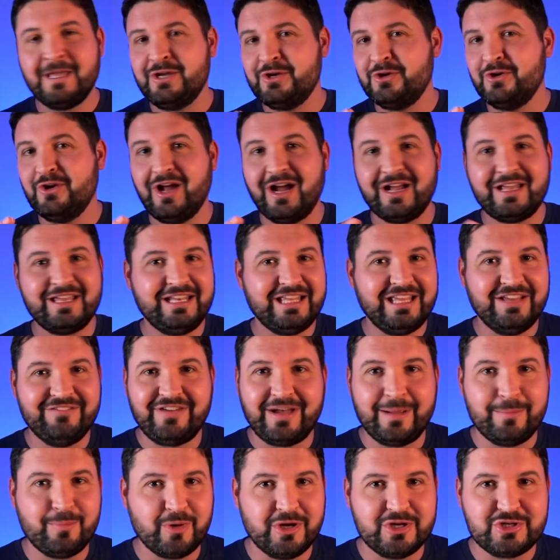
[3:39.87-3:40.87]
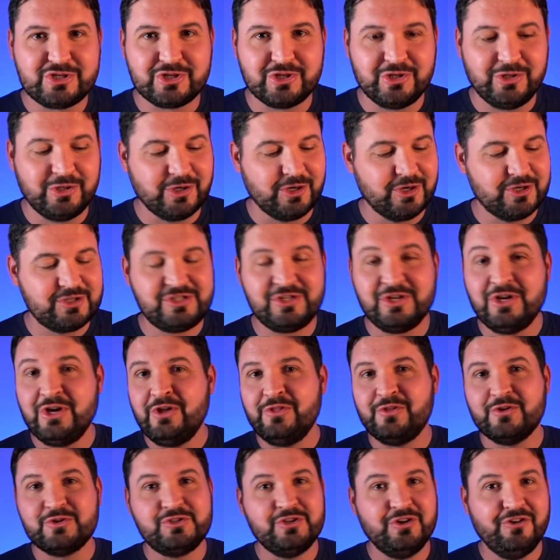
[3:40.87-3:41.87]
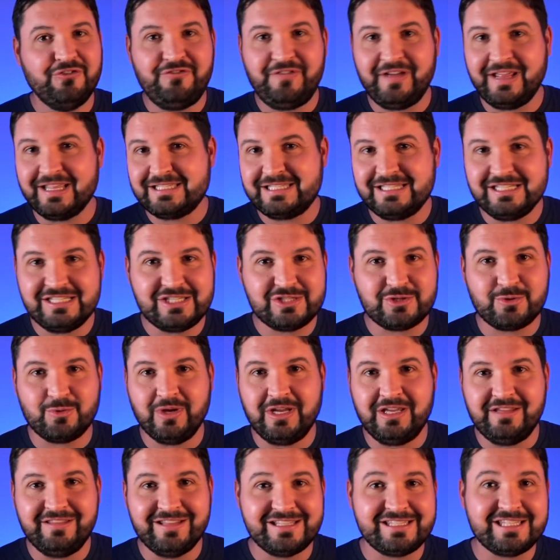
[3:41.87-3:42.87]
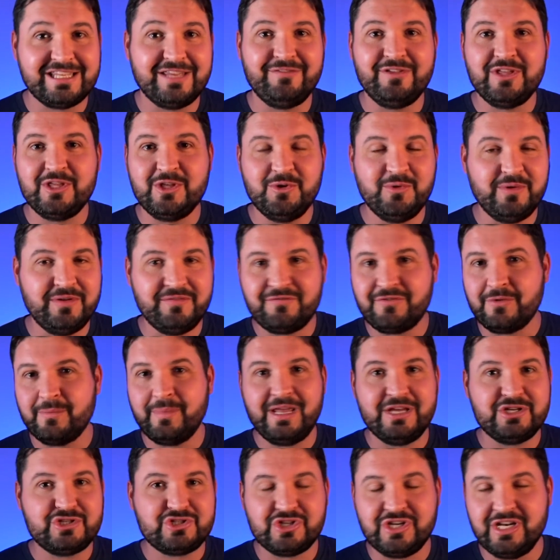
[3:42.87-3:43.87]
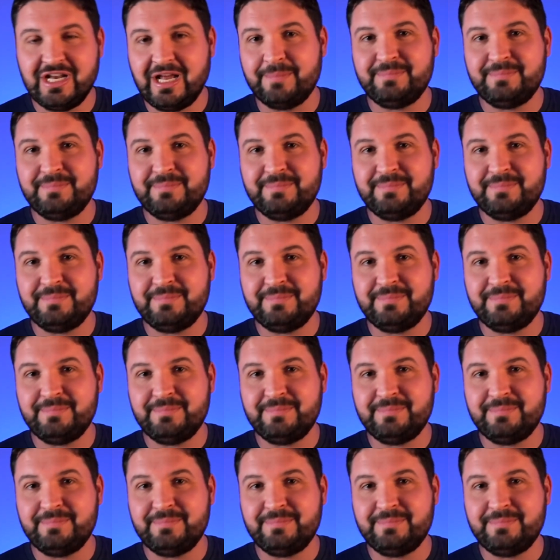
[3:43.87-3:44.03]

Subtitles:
You're not gonna get vibration alerts. There's no fancy screen that's giving you information,